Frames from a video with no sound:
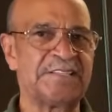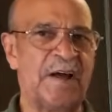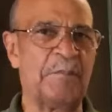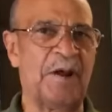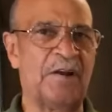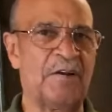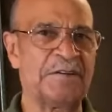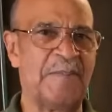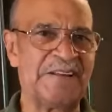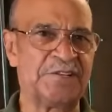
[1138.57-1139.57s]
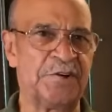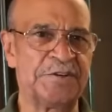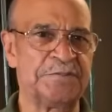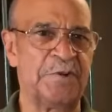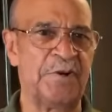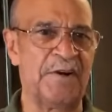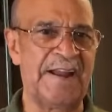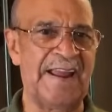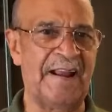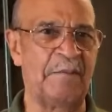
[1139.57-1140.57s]
And so I'm going to go to my source
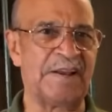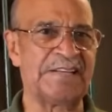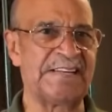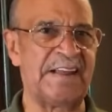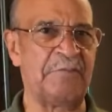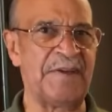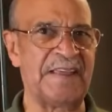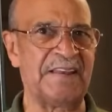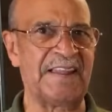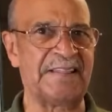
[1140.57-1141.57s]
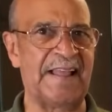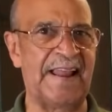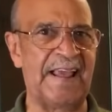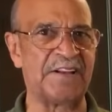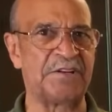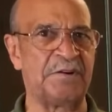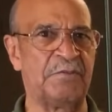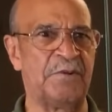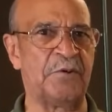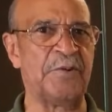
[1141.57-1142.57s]
drawer and I want to see if we can get that answer
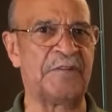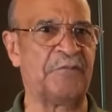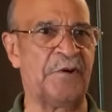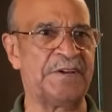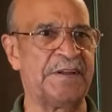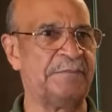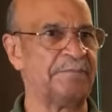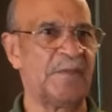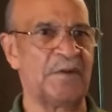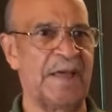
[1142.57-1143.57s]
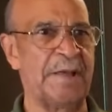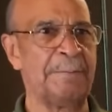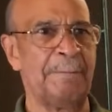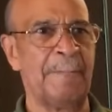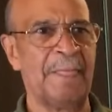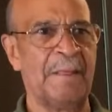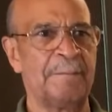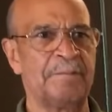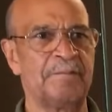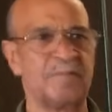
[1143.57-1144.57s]
real quick for Tim. Okay.
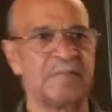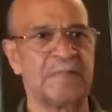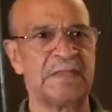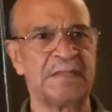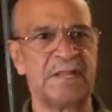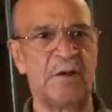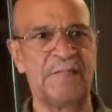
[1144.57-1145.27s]
So